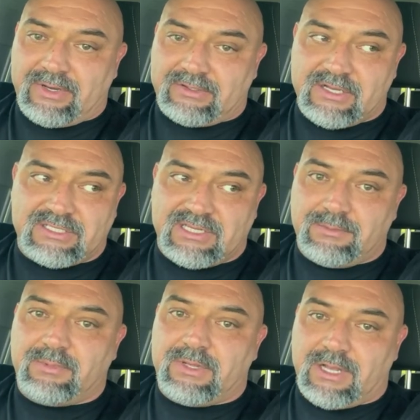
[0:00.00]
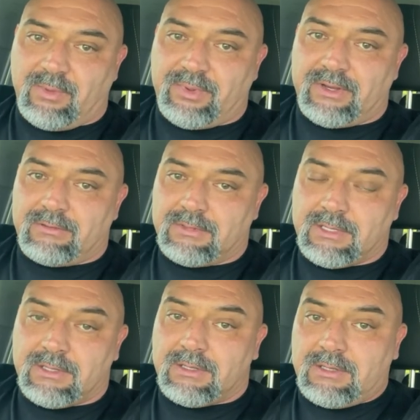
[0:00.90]
and it does seem to be helping
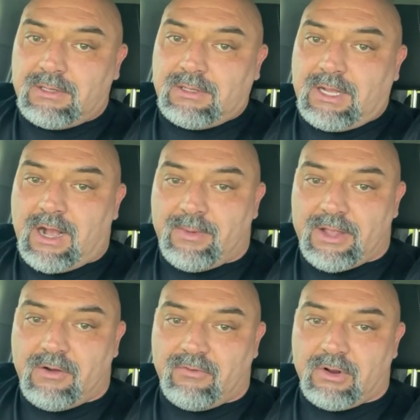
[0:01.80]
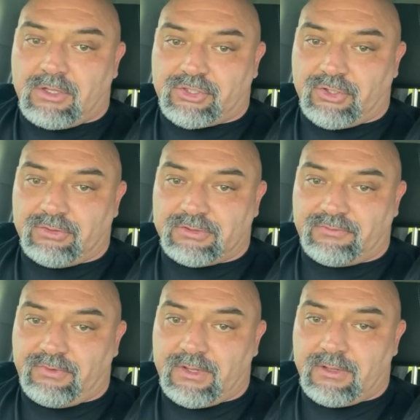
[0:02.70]
how my overall shoulders
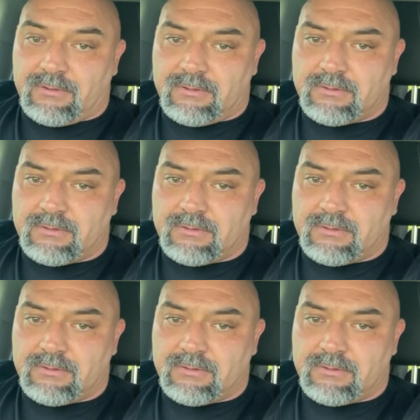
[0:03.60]
feel.